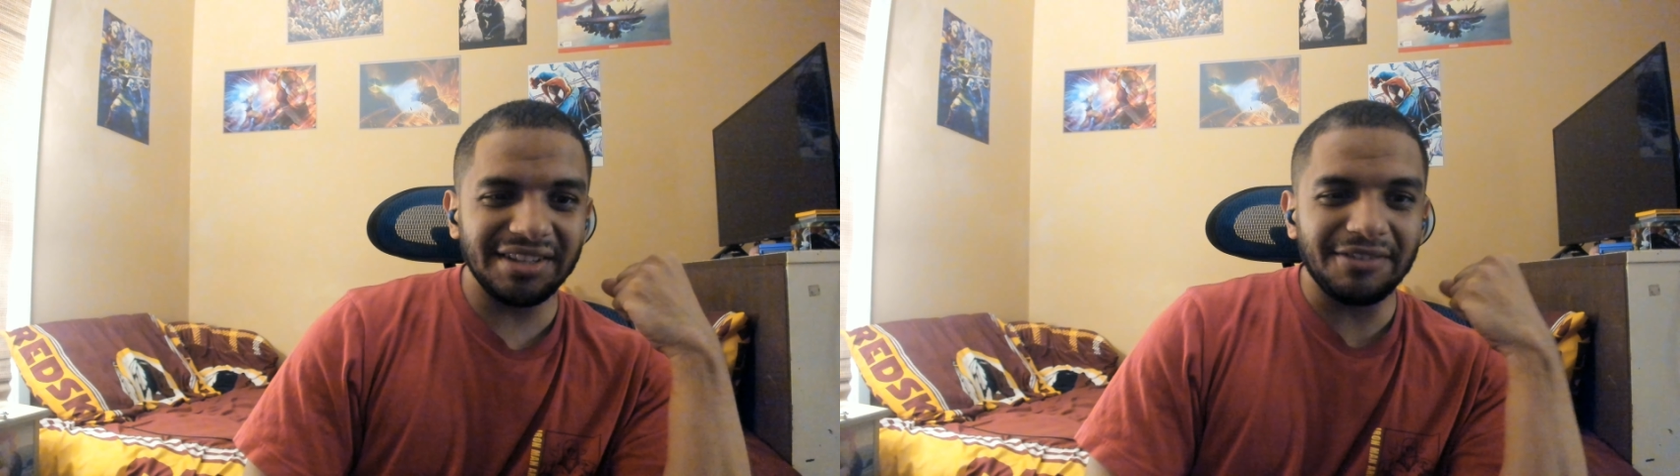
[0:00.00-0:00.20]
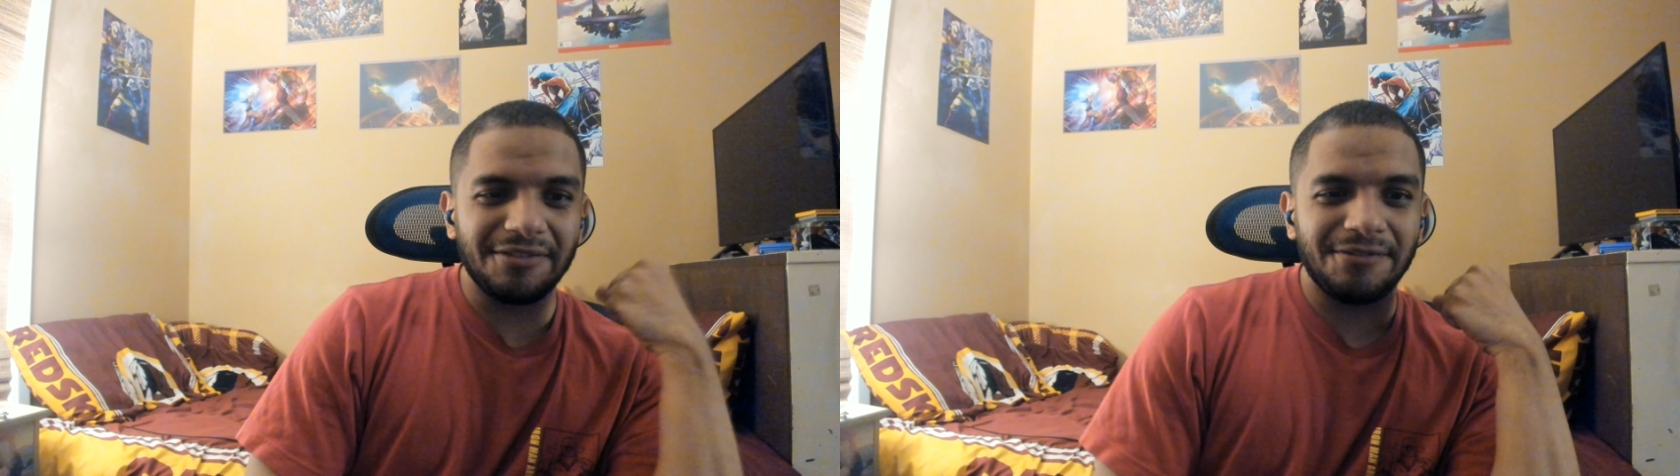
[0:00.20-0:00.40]

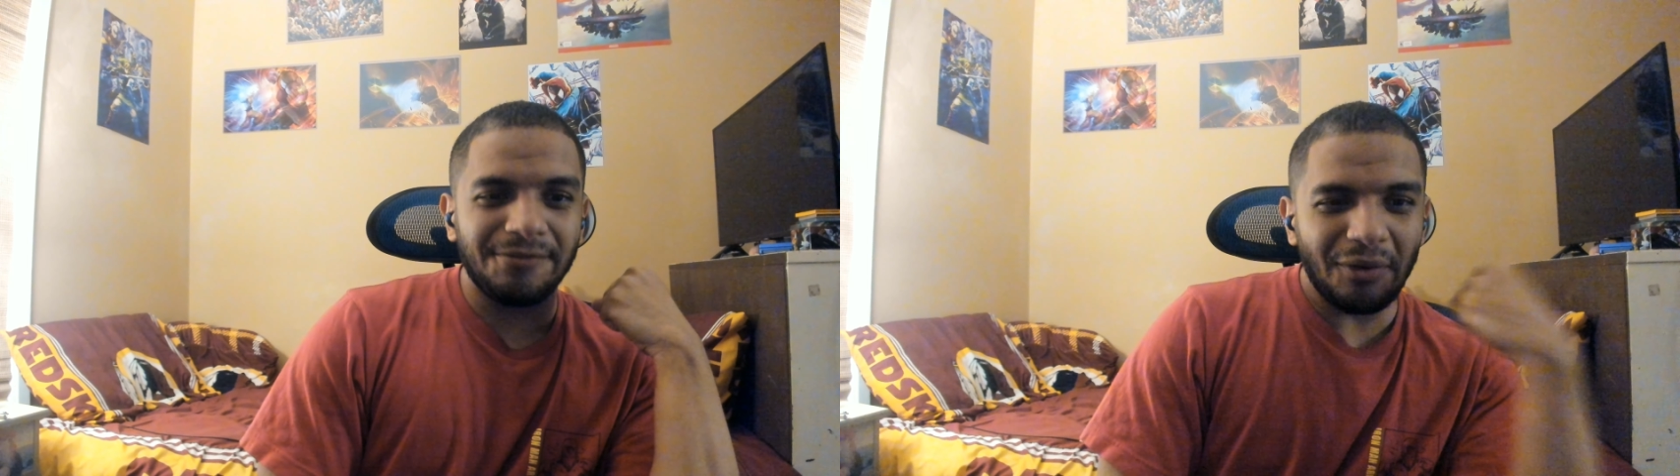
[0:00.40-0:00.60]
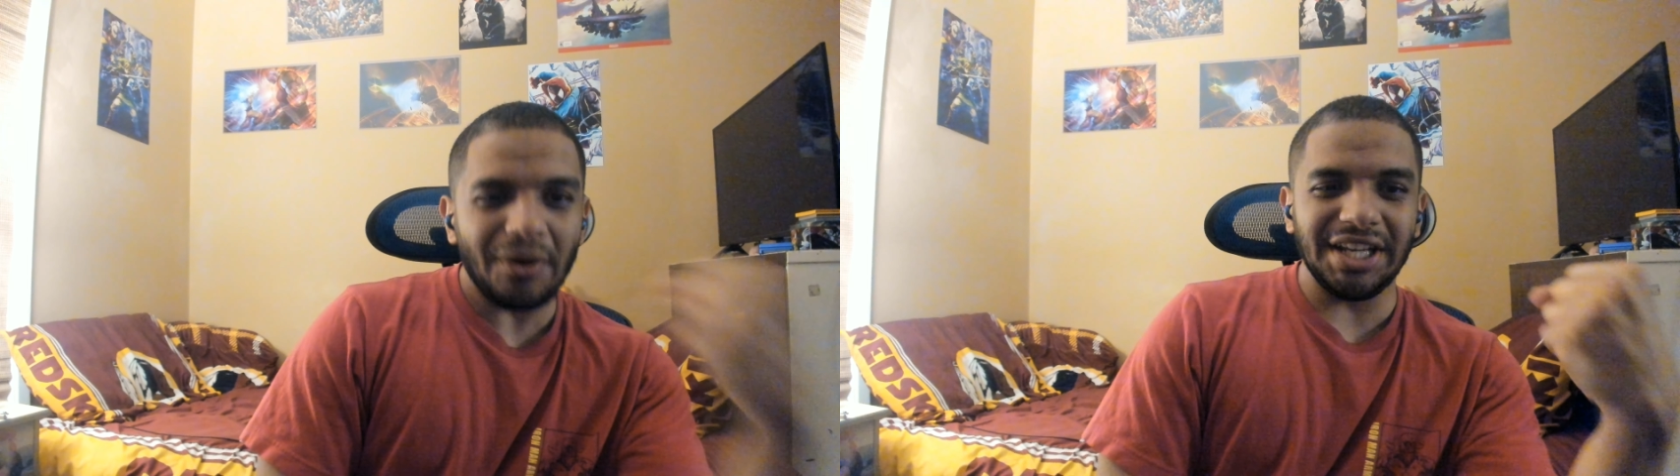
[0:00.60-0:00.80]

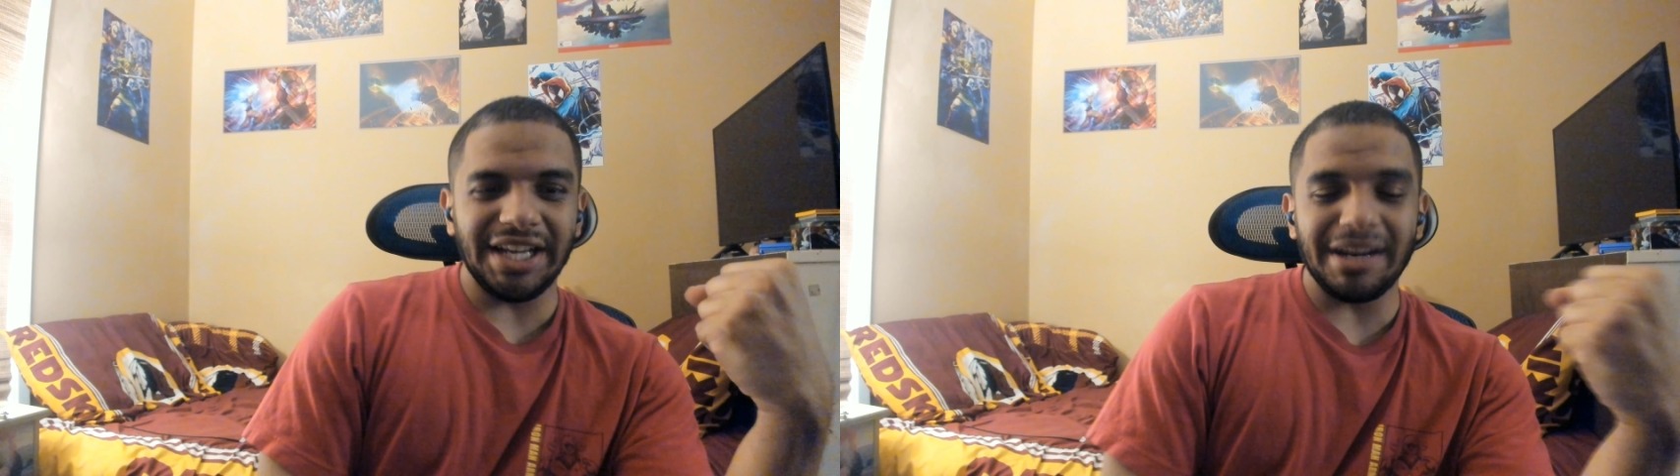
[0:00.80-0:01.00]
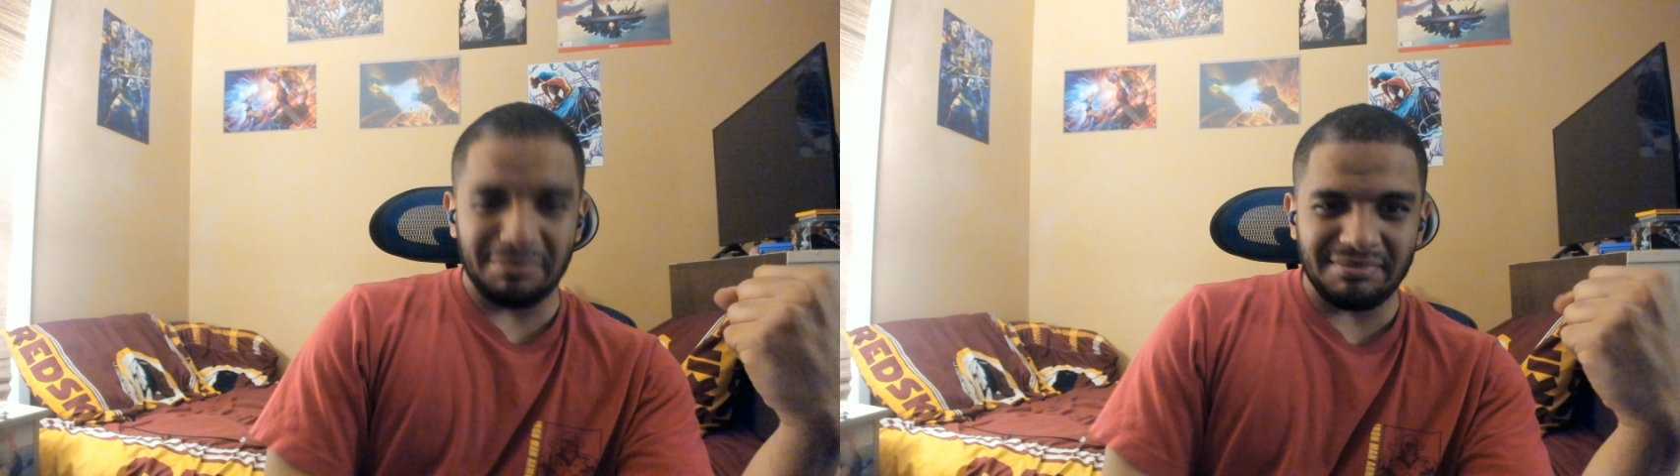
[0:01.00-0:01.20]

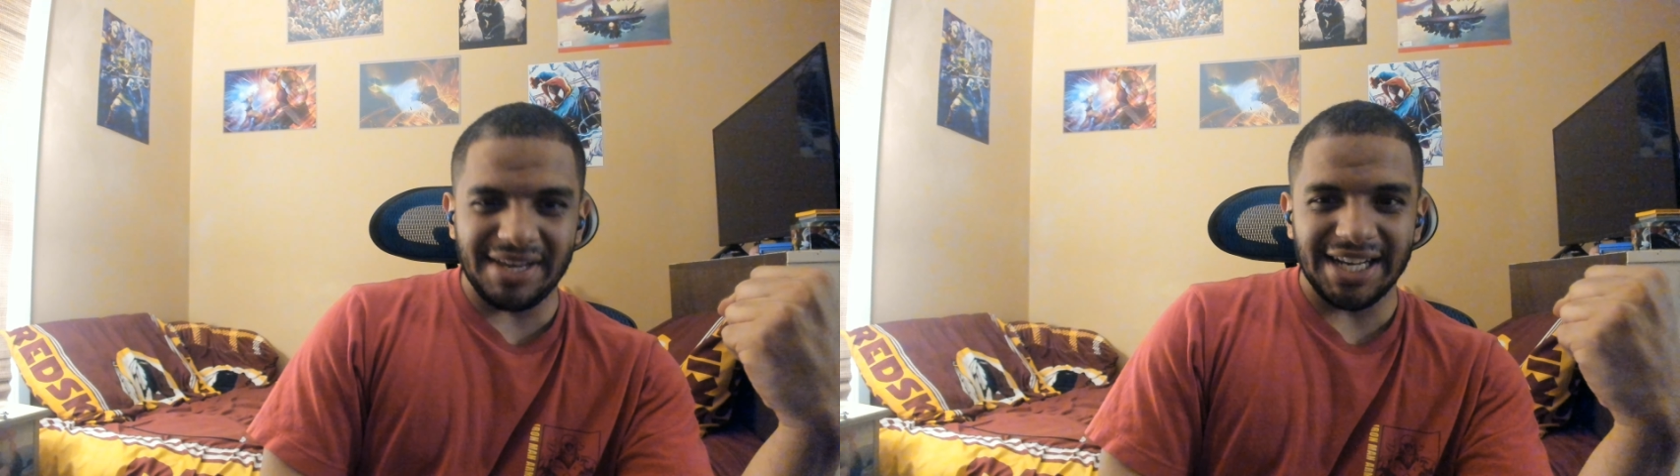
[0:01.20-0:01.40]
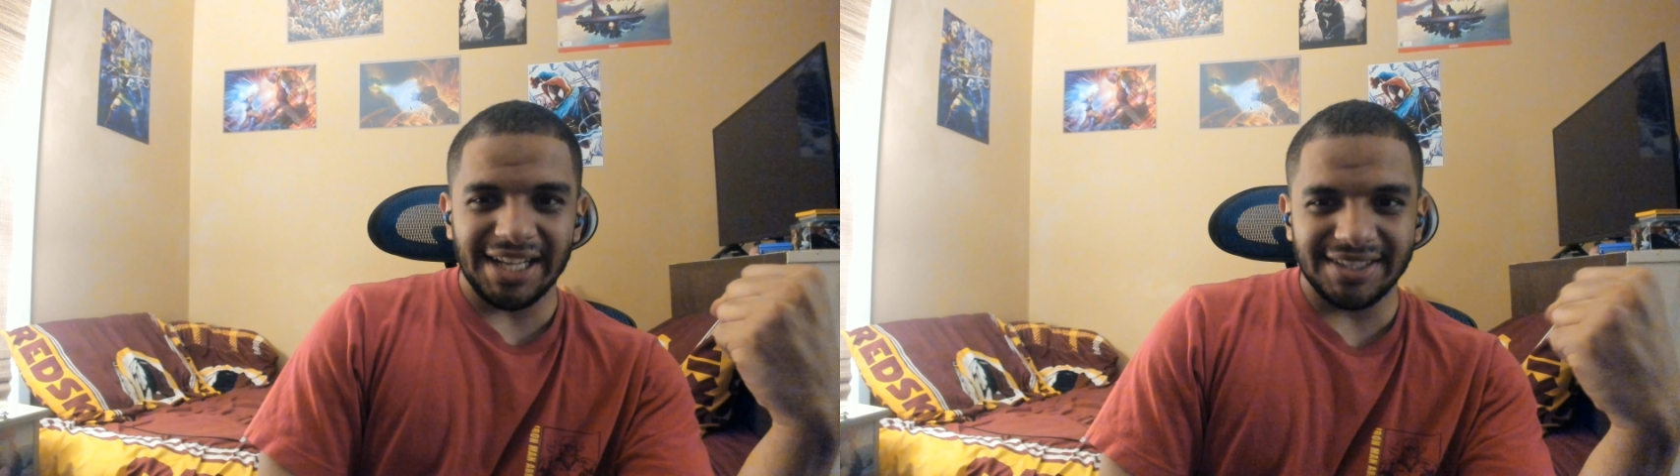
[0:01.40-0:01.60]
48
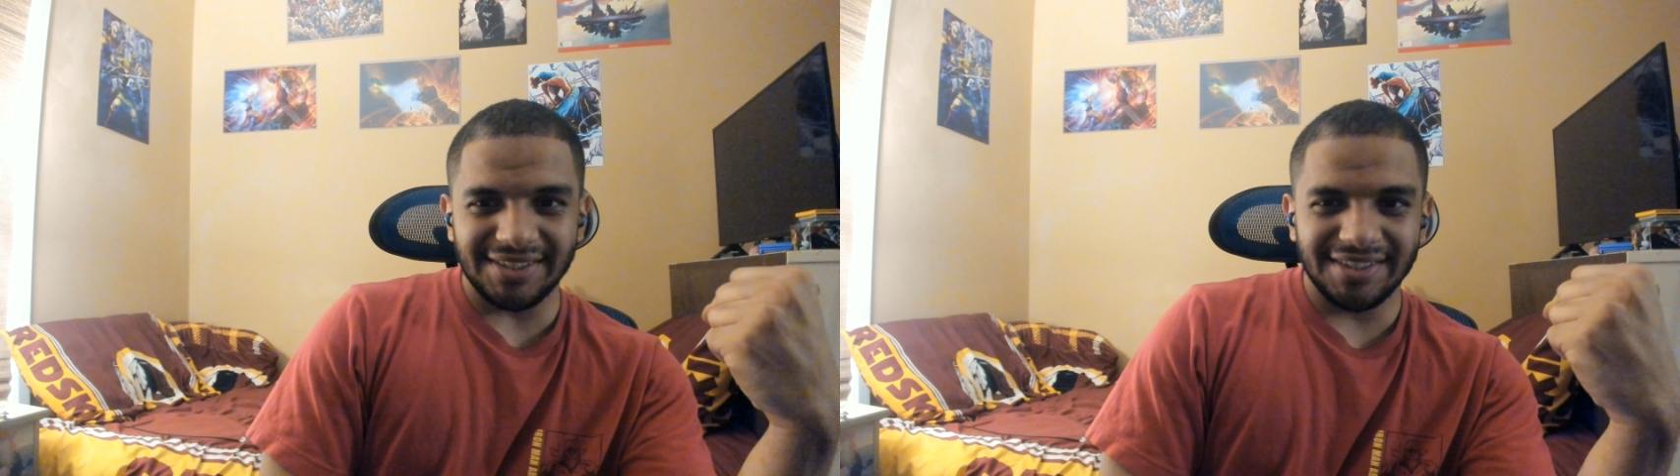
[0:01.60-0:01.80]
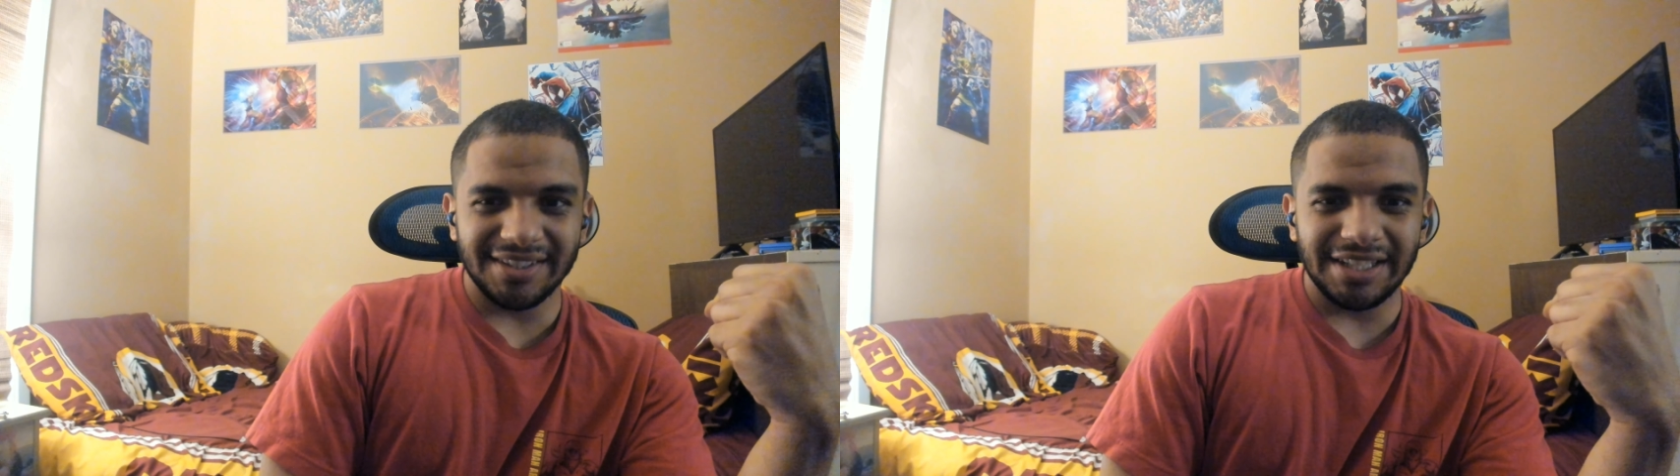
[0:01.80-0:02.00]
minutes.